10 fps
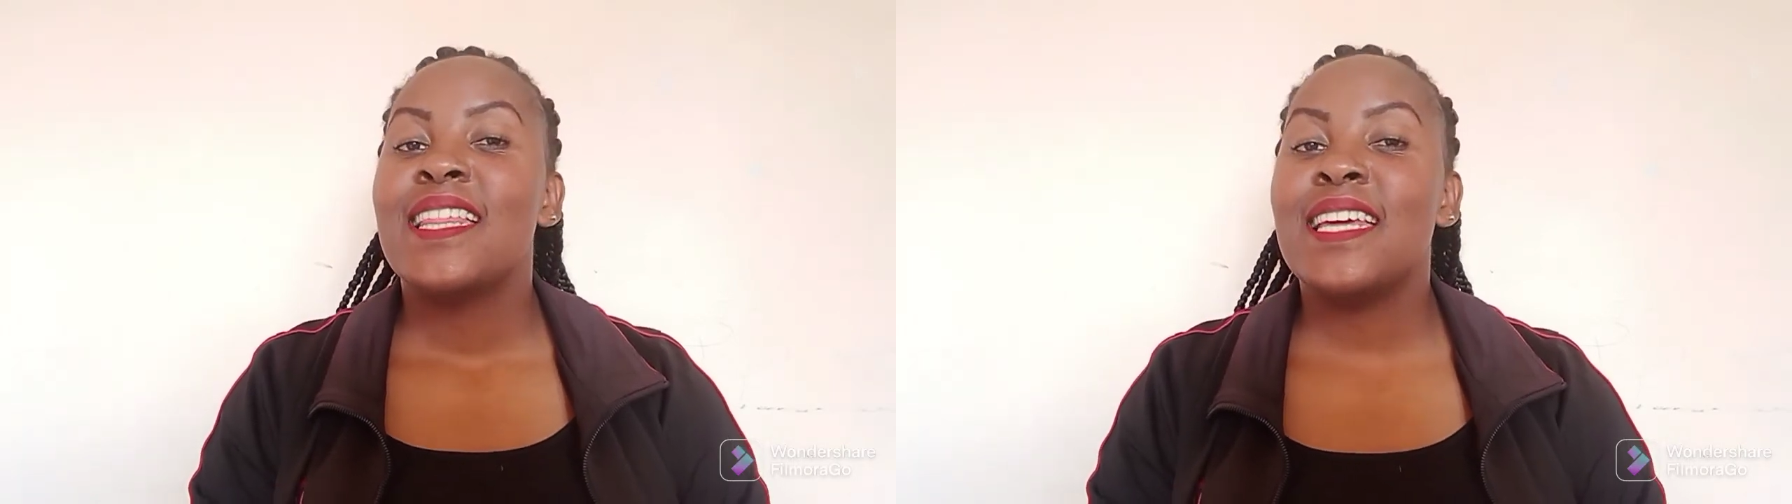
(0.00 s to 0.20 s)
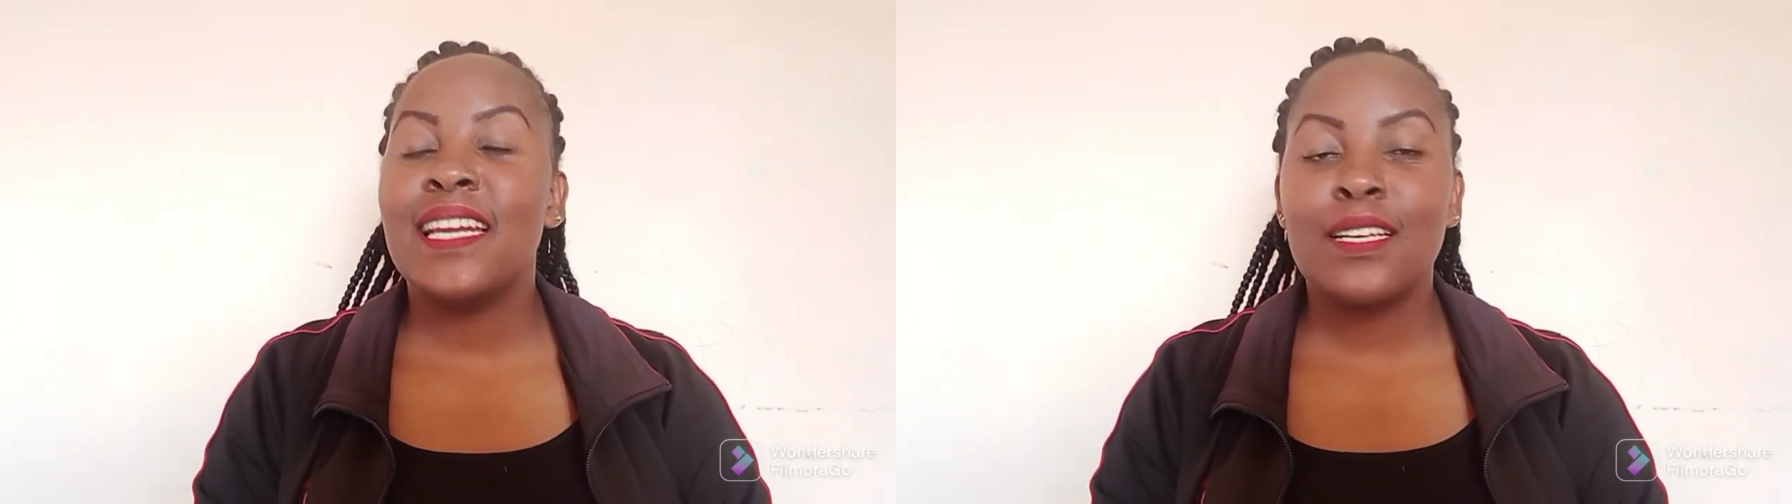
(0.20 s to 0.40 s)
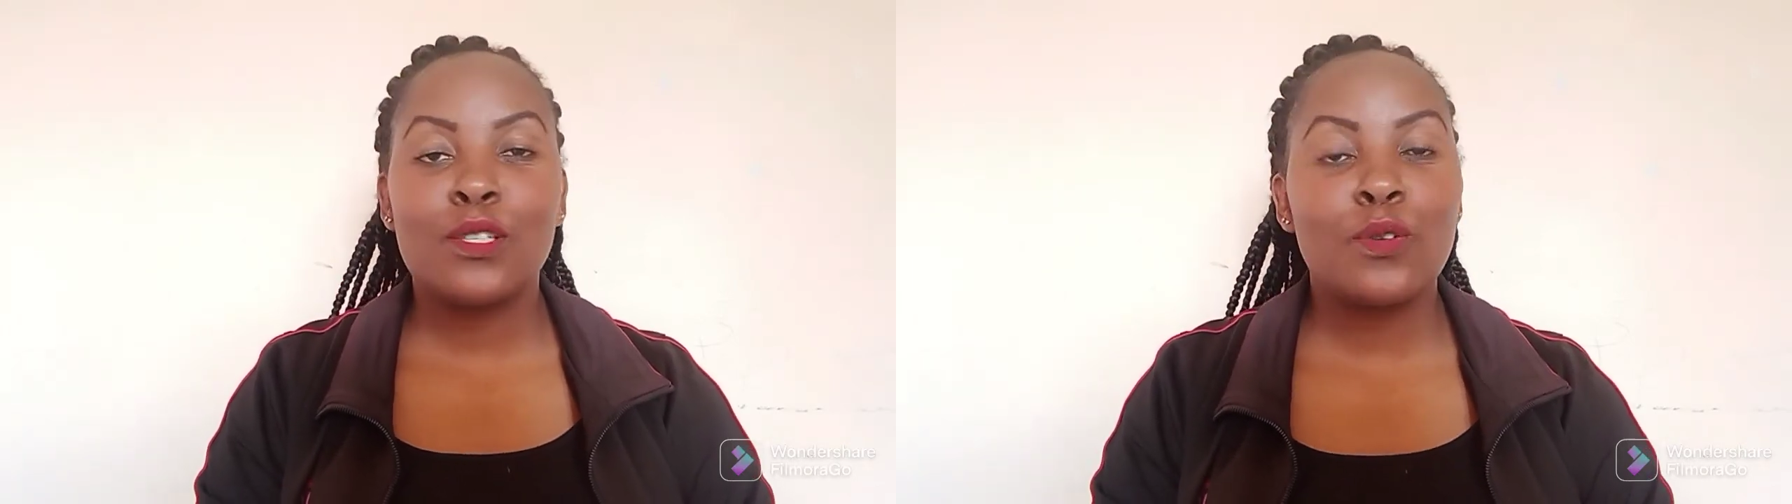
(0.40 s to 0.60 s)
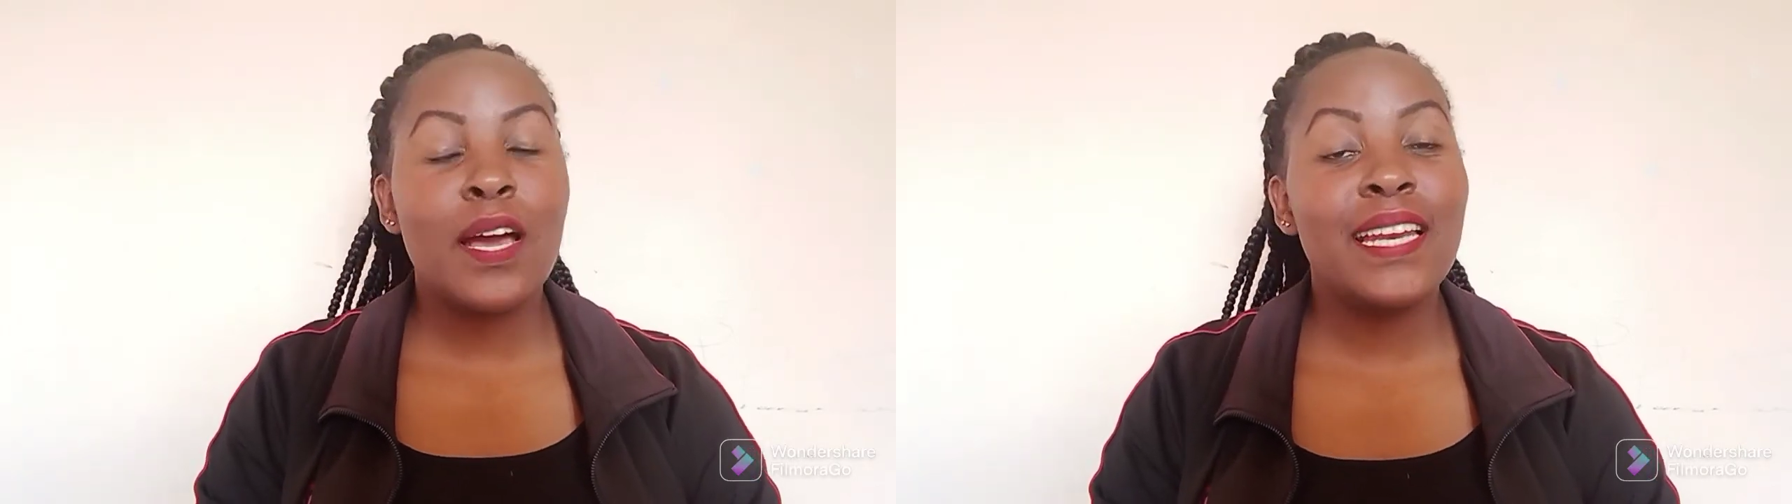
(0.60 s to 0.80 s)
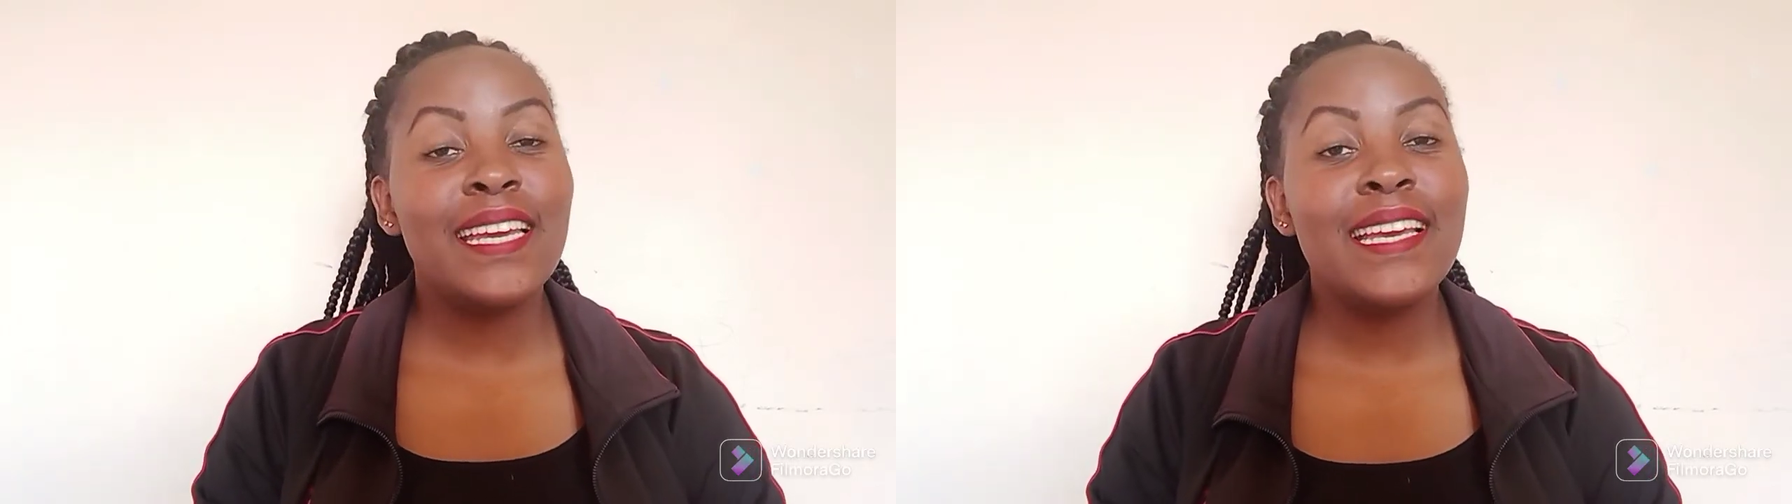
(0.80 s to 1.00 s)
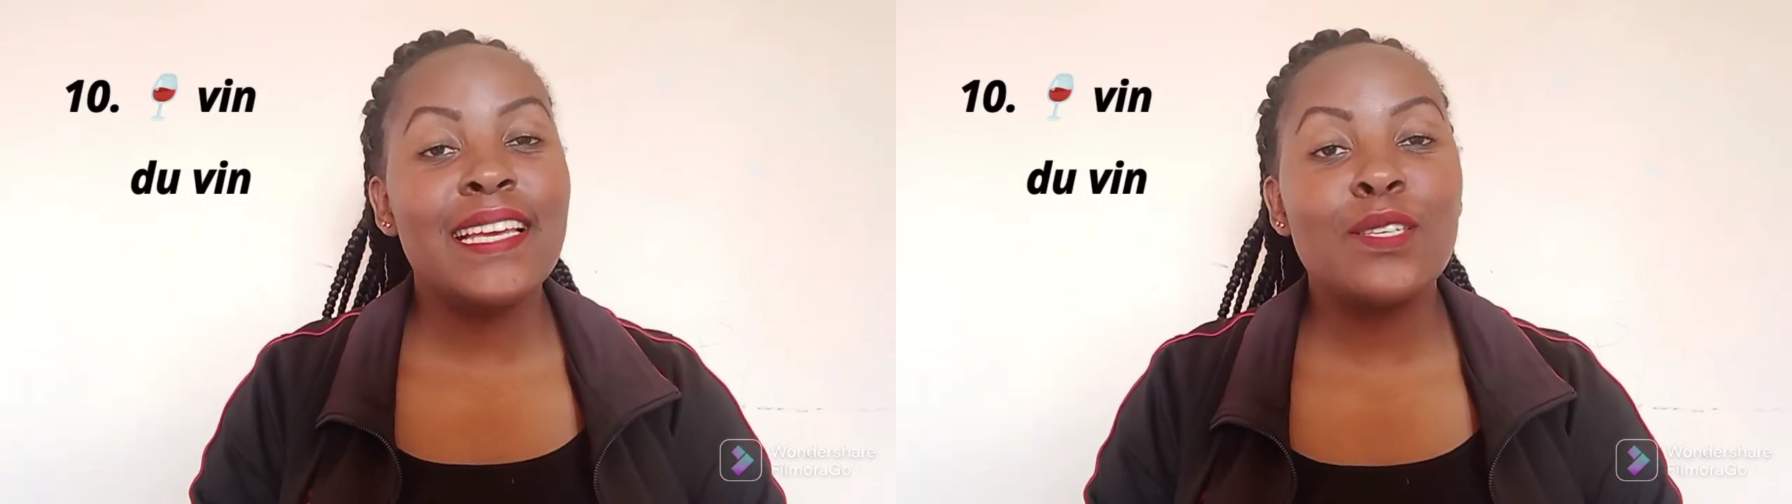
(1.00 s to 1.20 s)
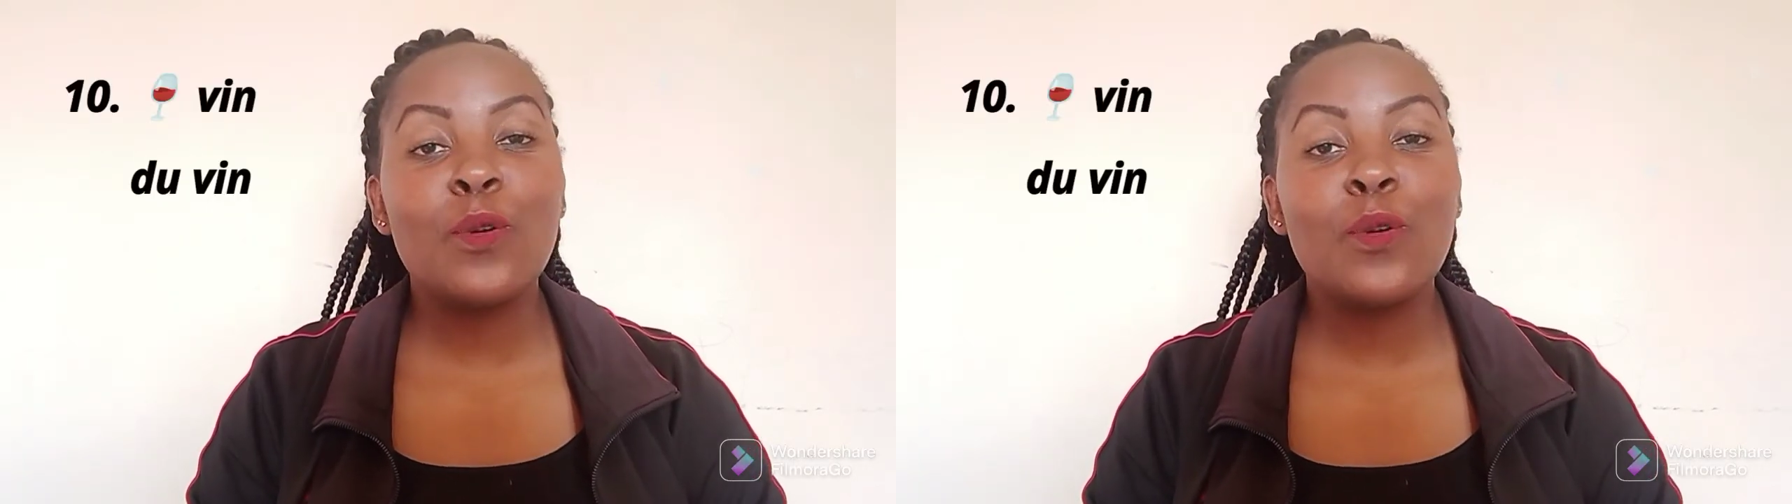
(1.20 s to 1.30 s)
The next one is